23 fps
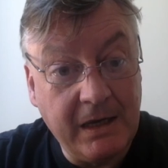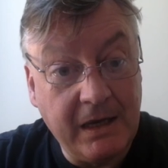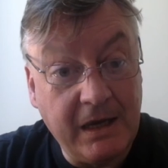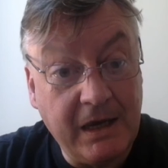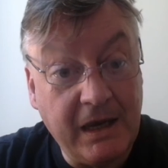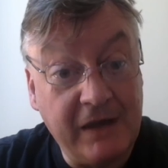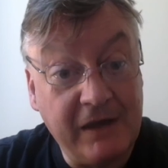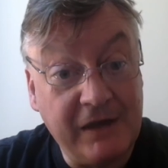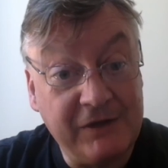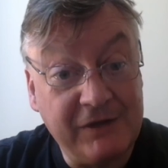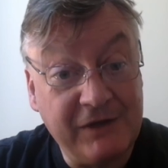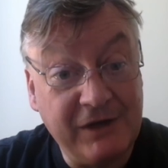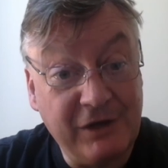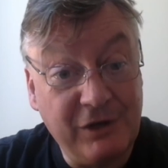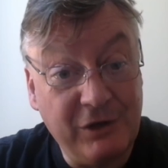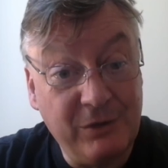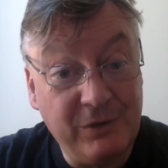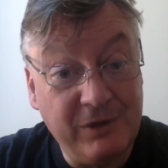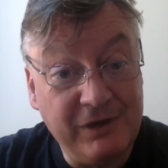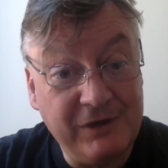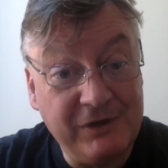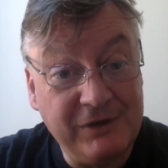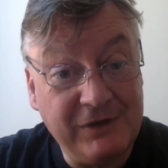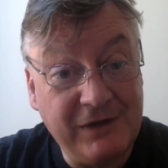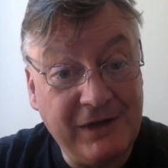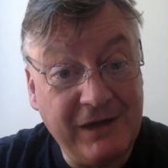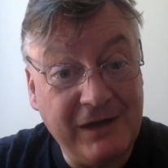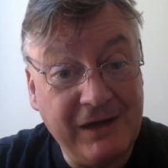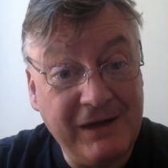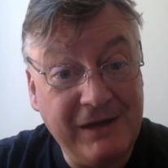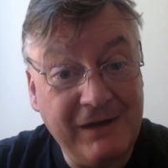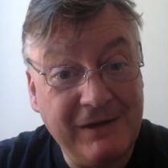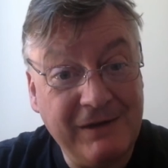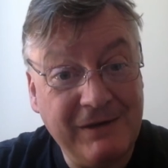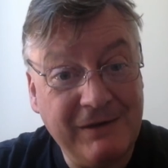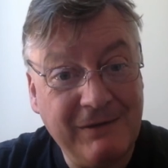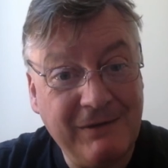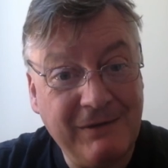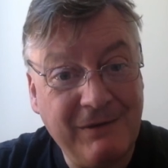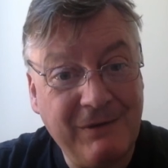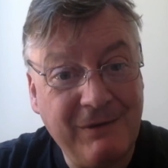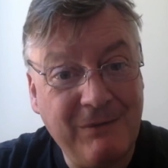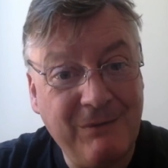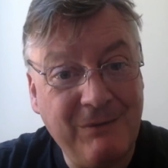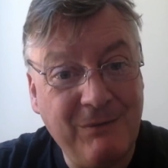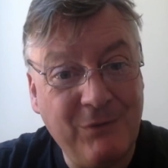And as I always say,
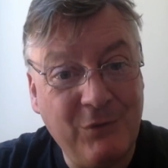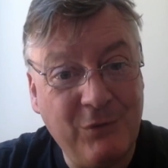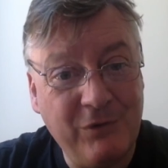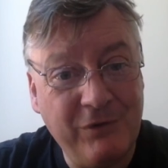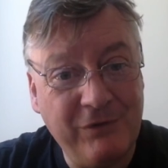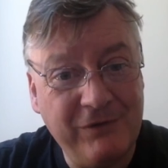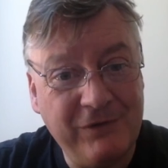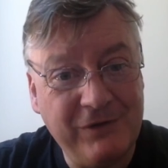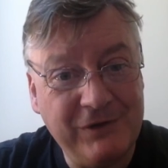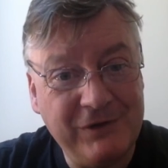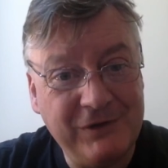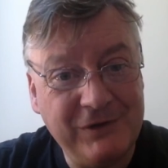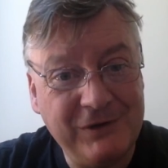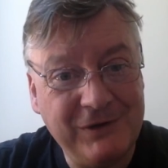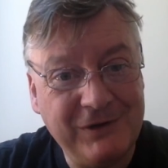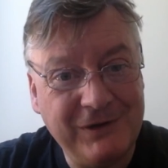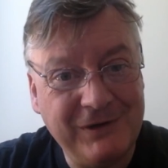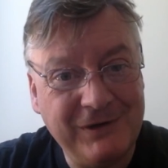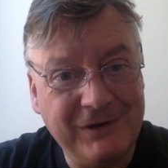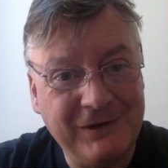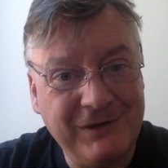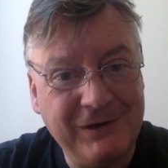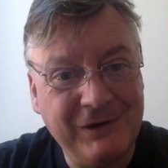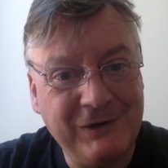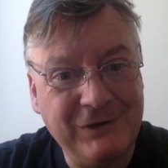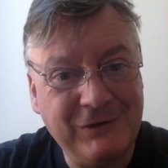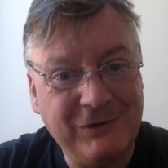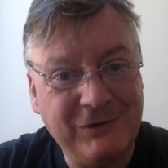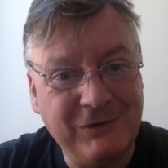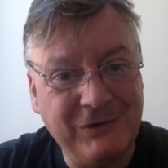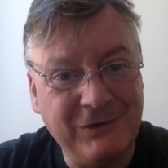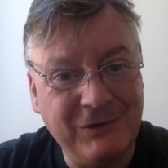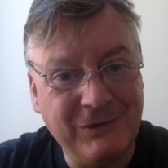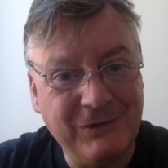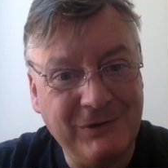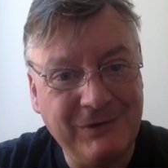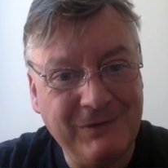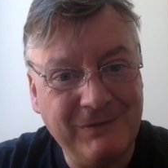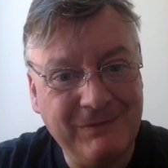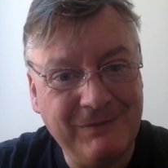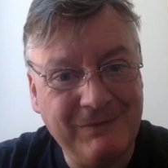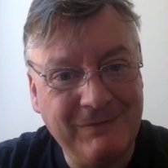more of this is true.